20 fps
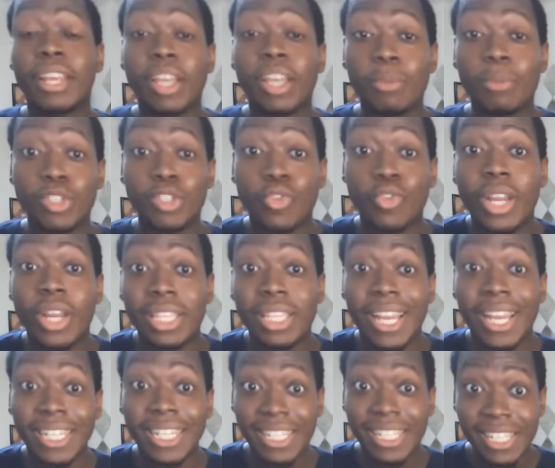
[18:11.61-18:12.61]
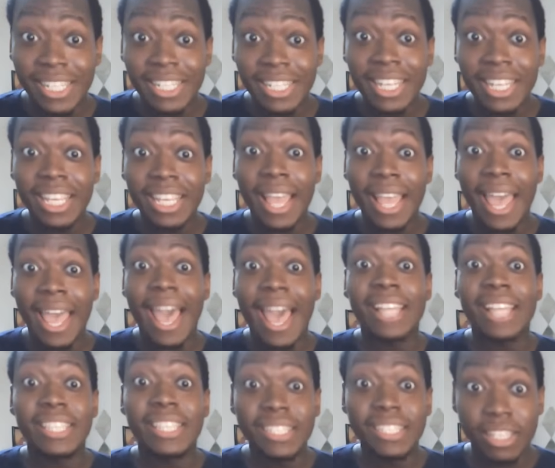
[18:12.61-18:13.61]
it was great that Disney
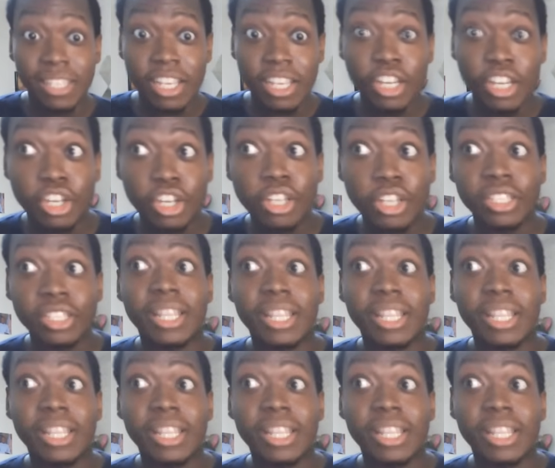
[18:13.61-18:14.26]
had these discussions,